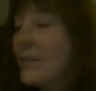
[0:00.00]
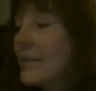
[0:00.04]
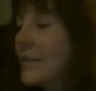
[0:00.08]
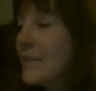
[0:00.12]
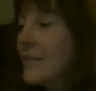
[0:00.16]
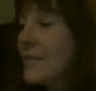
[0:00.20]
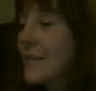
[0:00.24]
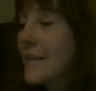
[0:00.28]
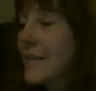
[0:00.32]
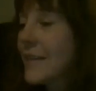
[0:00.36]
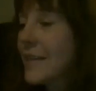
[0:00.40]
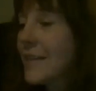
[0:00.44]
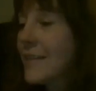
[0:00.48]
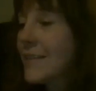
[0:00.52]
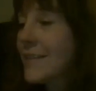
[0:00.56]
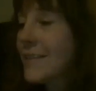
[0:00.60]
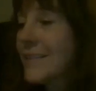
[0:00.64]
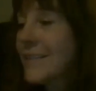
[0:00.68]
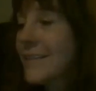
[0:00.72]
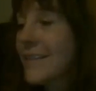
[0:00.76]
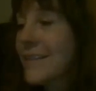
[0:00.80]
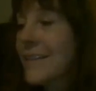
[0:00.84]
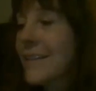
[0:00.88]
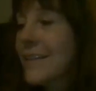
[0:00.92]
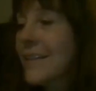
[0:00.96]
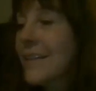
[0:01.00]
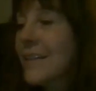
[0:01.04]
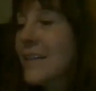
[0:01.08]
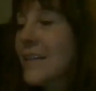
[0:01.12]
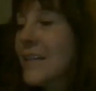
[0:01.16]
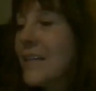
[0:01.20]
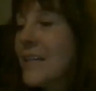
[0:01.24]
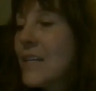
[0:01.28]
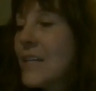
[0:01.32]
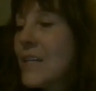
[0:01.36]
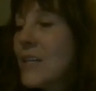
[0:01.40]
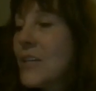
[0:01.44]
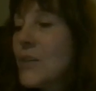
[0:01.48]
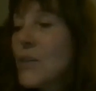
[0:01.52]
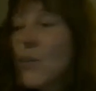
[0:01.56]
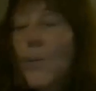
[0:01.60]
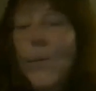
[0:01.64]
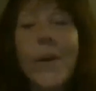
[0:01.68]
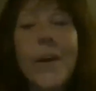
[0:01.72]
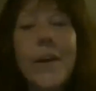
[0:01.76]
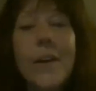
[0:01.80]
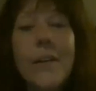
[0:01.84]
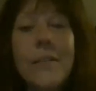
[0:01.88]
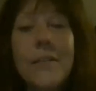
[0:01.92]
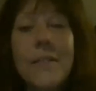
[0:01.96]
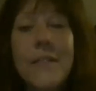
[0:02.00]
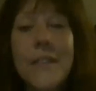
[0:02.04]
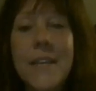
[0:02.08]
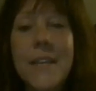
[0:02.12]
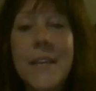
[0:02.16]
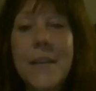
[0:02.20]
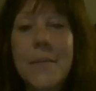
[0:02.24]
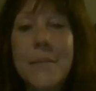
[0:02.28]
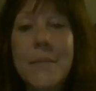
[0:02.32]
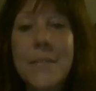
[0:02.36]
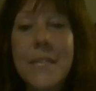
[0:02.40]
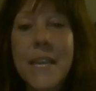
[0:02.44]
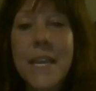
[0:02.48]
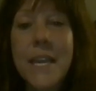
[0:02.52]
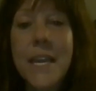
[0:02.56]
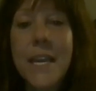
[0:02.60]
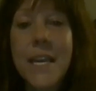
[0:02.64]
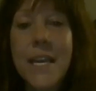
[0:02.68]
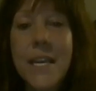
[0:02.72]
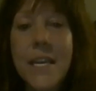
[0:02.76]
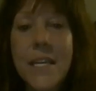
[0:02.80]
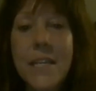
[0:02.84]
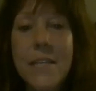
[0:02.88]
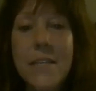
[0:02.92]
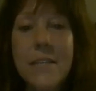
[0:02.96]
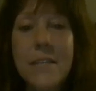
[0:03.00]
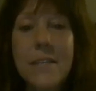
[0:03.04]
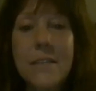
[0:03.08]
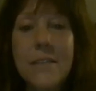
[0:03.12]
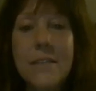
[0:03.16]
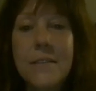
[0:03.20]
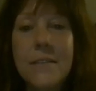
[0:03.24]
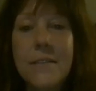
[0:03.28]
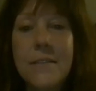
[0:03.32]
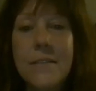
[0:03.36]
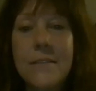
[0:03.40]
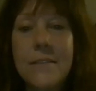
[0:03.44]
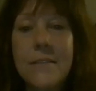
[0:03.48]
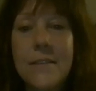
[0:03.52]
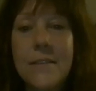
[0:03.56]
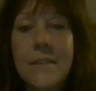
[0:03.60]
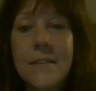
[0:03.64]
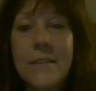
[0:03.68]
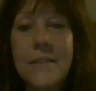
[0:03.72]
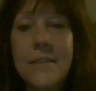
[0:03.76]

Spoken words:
right? 12 times 8 is